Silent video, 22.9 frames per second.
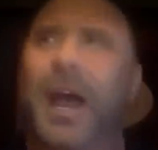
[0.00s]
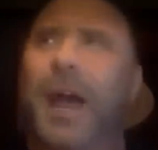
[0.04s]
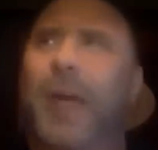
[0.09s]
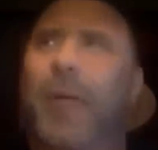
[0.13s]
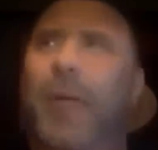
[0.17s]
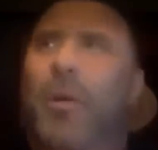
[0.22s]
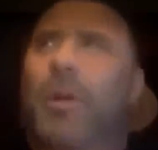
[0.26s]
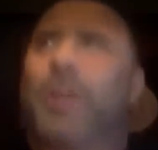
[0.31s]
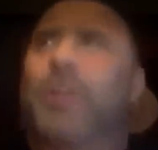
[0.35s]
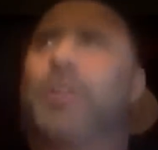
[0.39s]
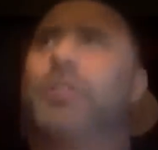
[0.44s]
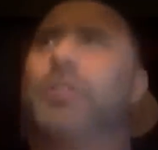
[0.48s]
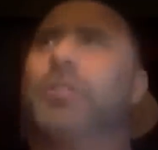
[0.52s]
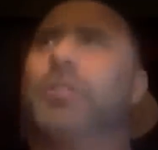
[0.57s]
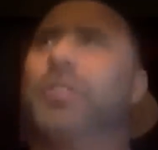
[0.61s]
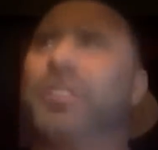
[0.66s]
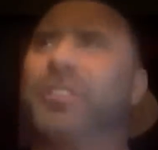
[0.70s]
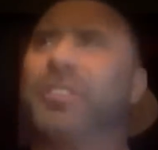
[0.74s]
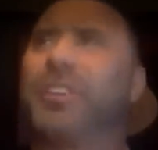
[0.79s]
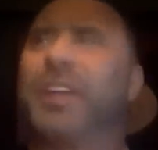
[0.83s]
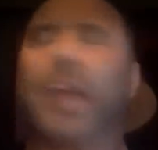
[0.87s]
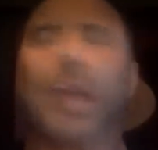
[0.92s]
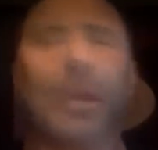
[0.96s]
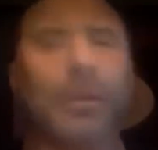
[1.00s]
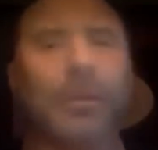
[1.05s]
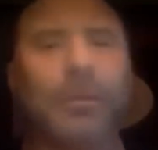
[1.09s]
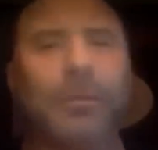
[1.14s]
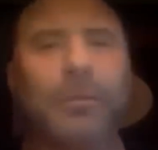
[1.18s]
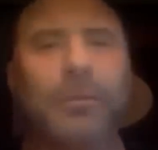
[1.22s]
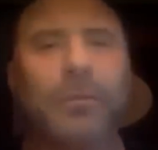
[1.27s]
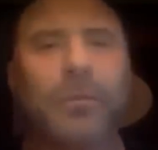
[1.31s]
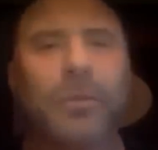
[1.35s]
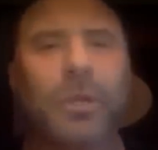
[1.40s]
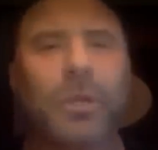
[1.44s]
i want to do this again
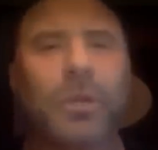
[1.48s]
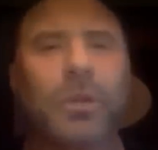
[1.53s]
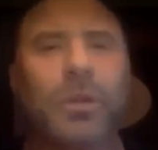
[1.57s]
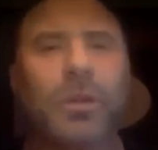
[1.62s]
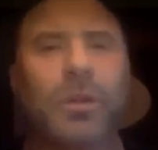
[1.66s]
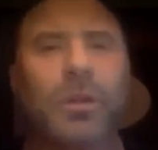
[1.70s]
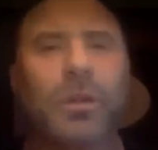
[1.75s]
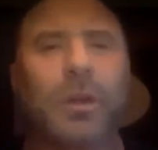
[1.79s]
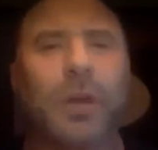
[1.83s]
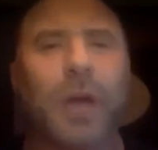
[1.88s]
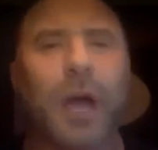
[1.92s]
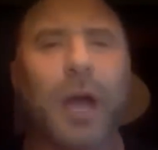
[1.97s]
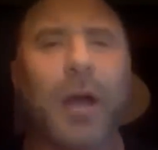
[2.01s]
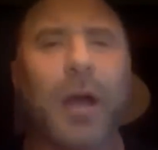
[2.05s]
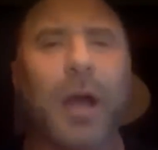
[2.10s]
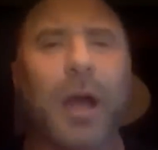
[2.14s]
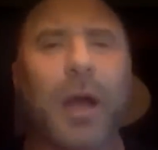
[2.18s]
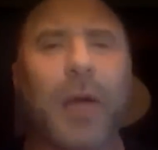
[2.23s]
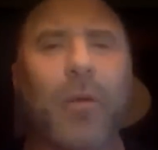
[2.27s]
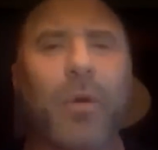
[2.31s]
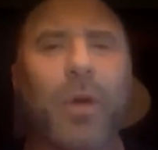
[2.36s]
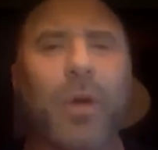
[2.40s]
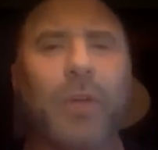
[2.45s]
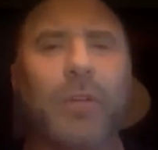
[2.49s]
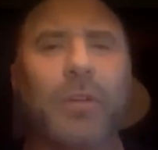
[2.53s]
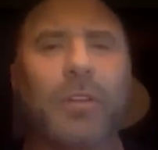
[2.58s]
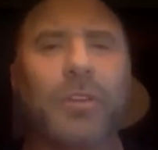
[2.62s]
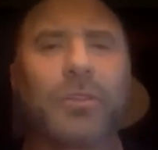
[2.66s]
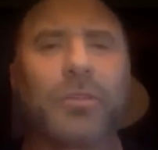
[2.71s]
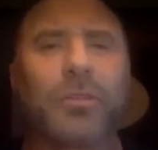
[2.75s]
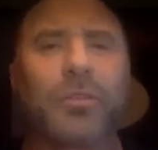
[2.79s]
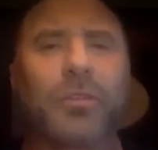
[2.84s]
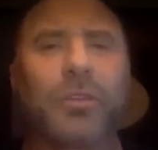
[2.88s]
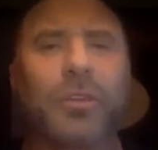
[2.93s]
I, I, want
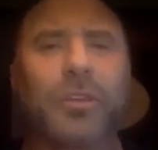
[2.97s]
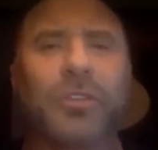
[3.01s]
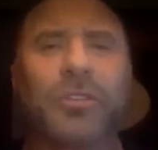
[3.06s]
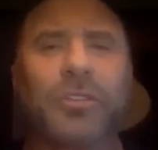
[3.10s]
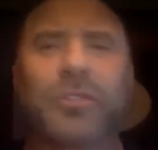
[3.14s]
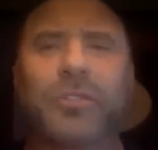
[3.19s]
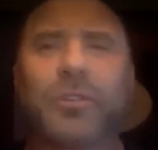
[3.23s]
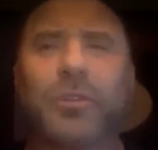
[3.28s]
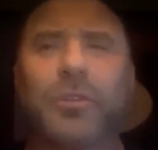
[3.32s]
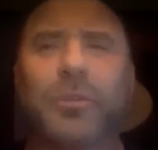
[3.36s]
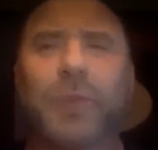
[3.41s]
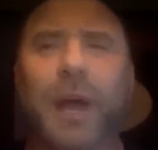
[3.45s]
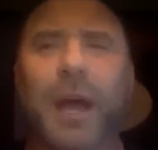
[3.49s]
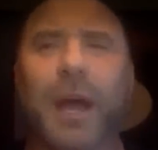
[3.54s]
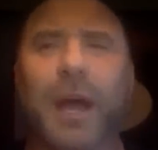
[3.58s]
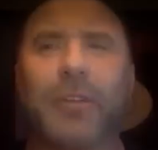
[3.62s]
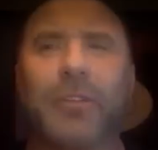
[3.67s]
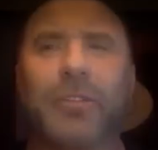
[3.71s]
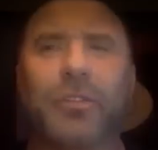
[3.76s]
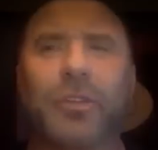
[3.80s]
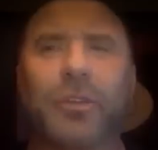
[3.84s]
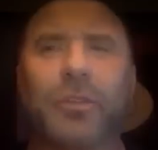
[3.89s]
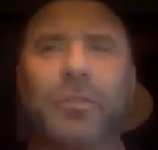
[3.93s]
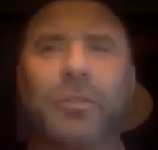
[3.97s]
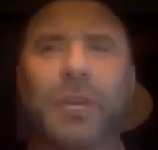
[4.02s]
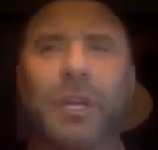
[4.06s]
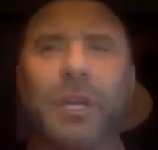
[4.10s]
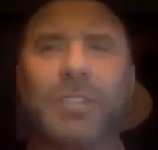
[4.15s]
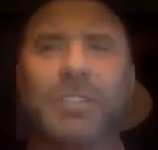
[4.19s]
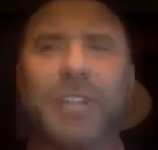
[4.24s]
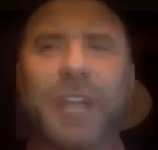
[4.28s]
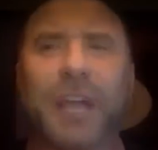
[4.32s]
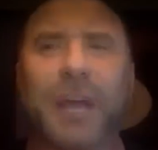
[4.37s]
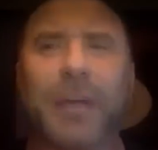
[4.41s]
this was this flew by so
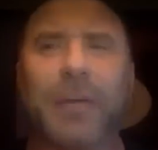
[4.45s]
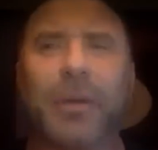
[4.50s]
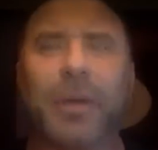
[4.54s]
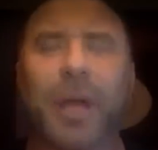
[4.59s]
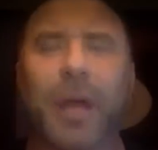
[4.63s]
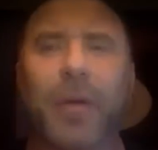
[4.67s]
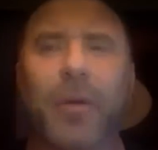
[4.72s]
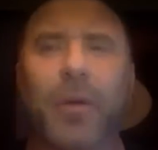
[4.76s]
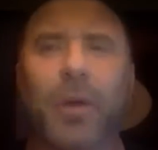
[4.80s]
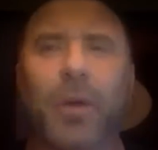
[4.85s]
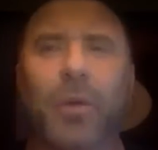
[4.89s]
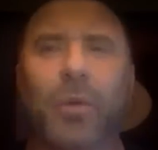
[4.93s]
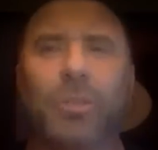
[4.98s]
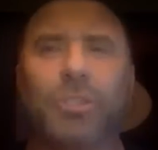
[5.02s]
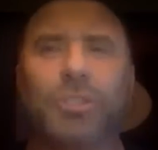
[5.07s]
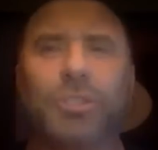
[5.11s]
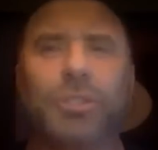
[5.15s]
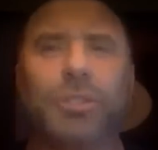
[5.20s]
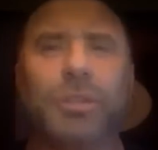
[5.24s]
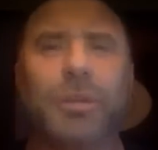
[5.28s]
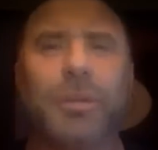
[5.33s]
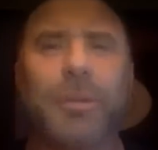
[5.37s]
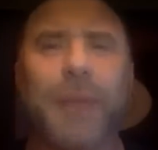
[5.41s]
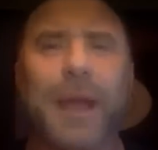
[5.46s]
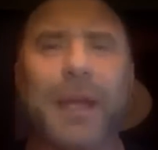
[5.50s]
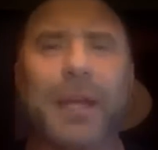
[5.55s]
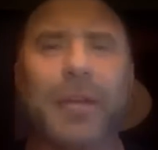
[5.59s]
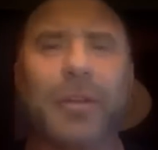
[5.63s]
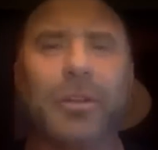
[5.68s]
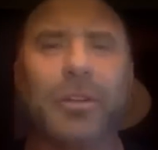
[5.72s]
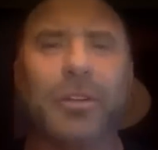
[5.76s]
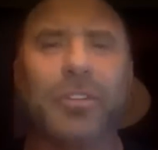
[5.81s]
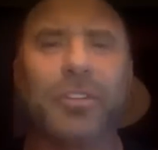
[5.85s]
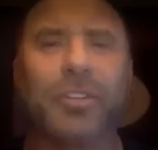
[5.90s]
much i would i would you come back
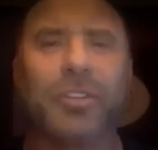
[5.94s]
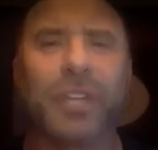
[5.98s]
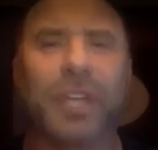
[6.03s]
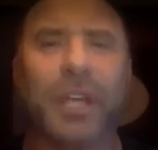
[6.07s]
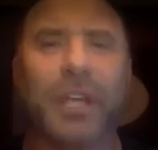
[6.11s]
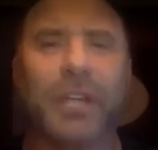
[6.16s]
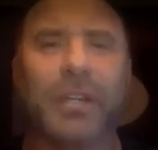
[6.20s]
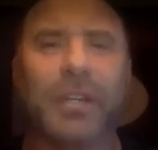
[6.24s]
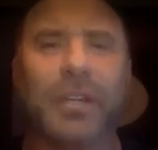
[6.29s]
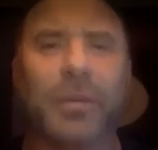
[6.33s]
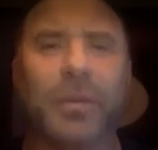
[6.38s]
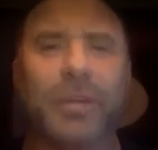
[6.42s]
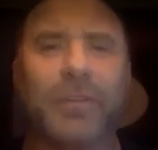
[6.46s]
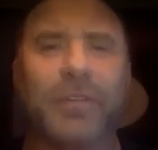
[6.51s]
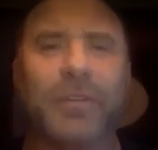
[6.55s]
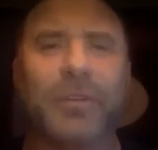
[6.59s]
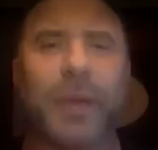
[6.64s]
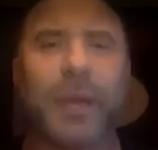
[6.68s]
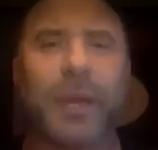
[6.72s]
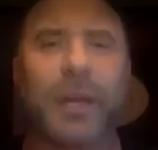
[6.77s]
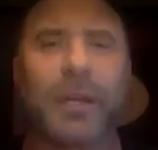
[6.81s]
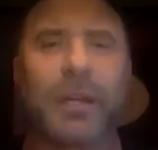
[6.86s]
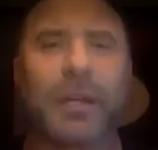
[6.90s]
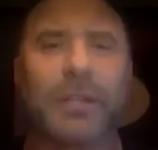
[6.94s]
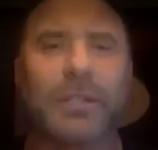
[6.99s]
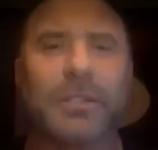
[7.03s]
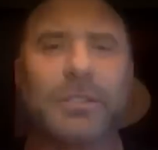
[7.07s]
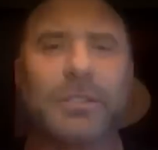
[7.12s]
and do this again can we have you back